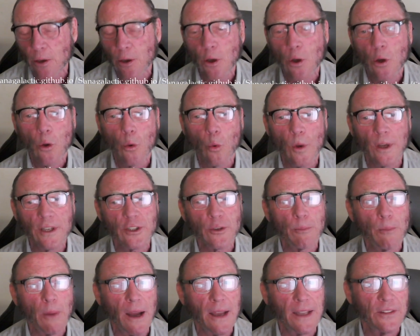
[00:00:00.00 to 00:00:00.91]

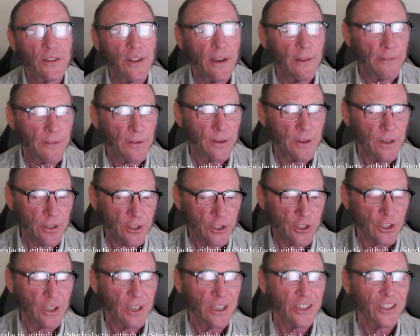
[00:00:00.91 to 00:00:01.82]
which by
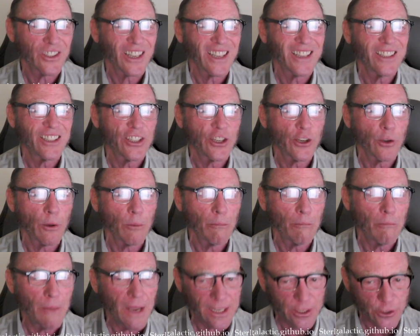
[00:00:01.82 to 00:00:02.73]
definition is a
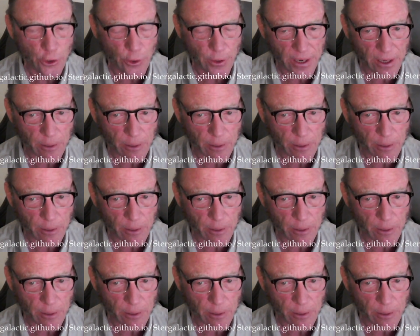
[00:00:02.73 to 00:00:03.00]
geometric